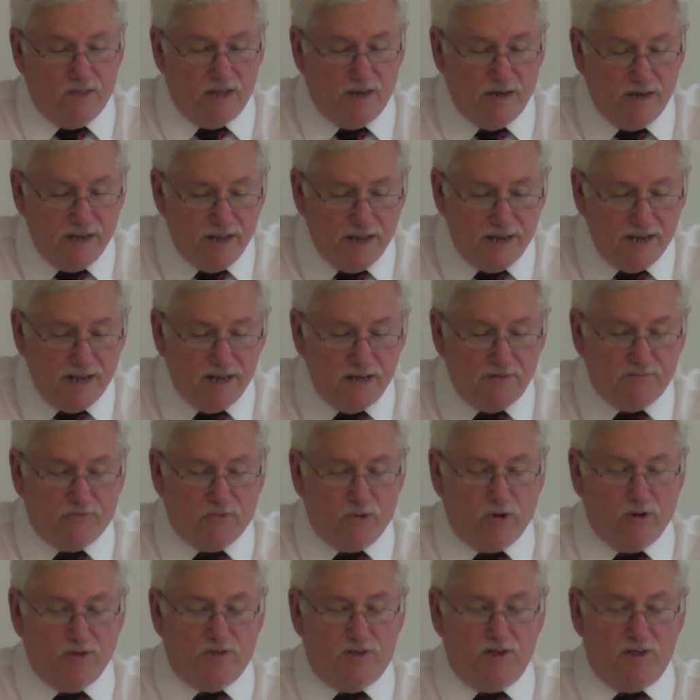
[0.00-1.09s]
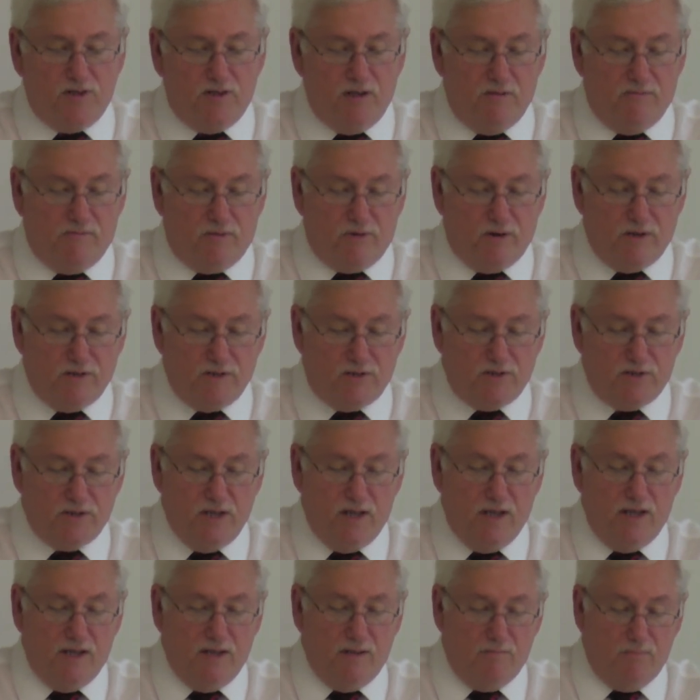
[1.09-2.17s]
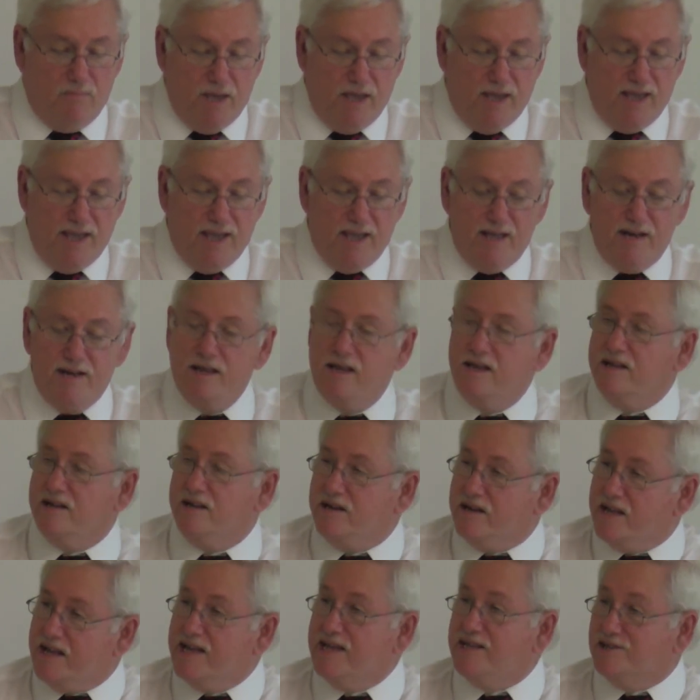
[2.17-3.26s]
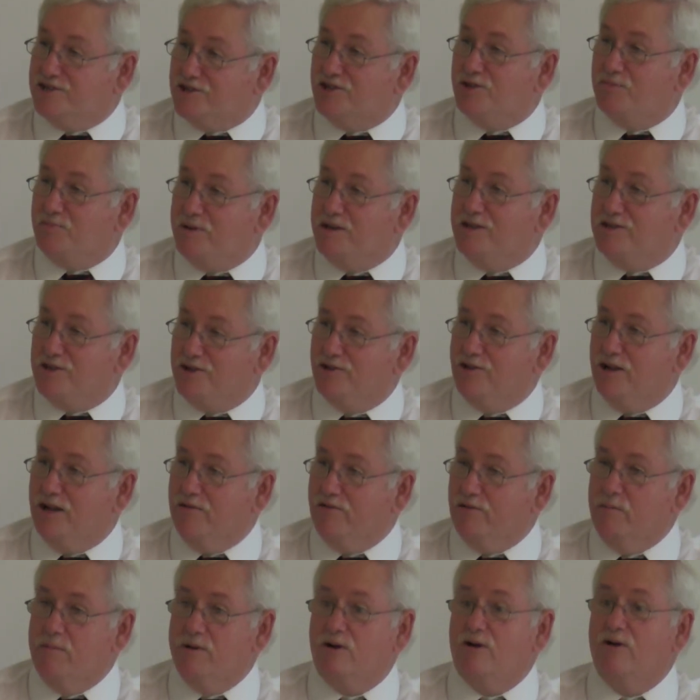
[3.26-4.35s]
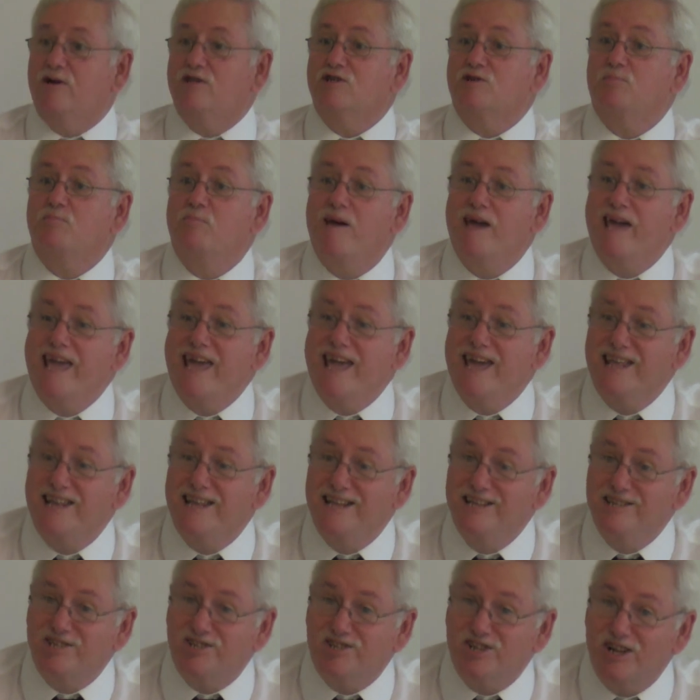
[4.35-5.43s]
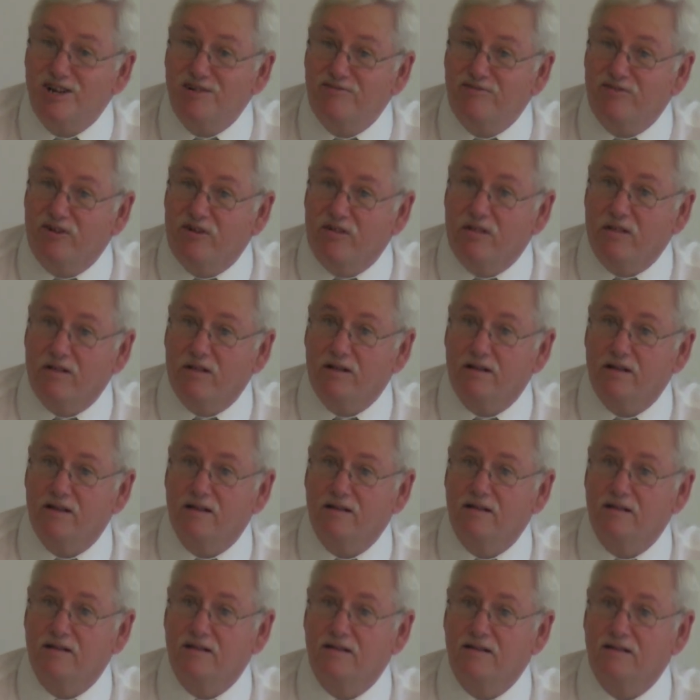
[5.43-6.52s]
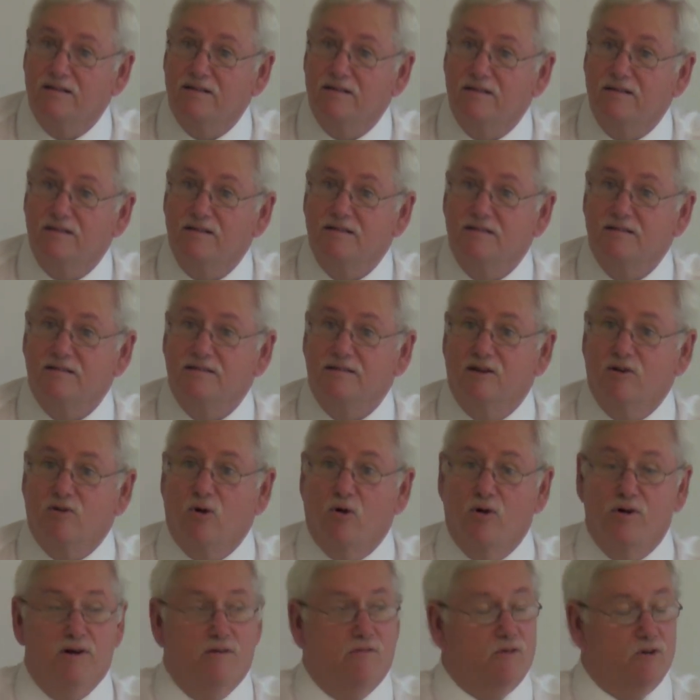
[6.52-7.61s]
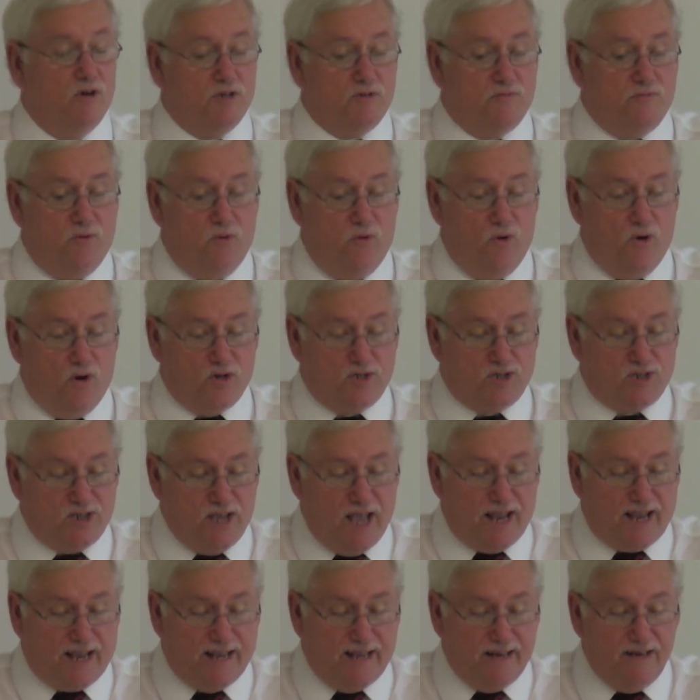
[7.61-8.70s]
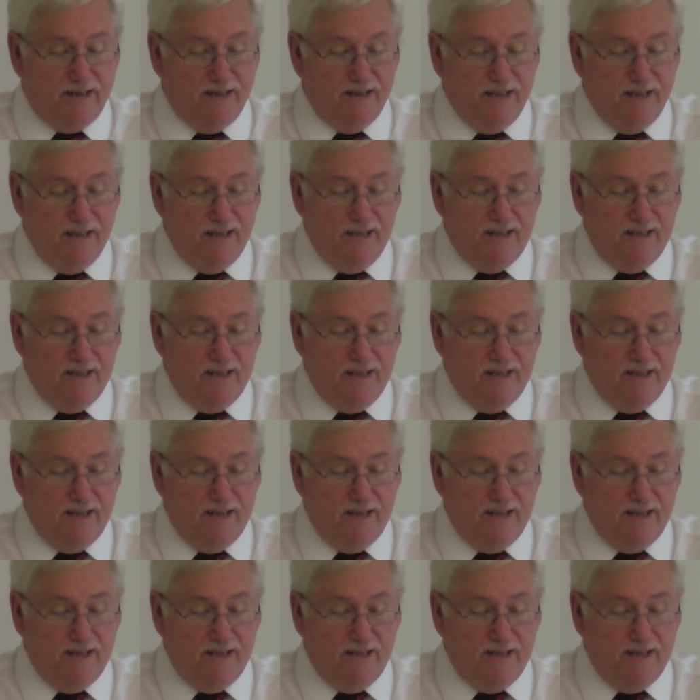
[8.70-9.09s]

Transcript: the need for deliverance. Man needs to be delivered because man is sinful, according to verse four. Second,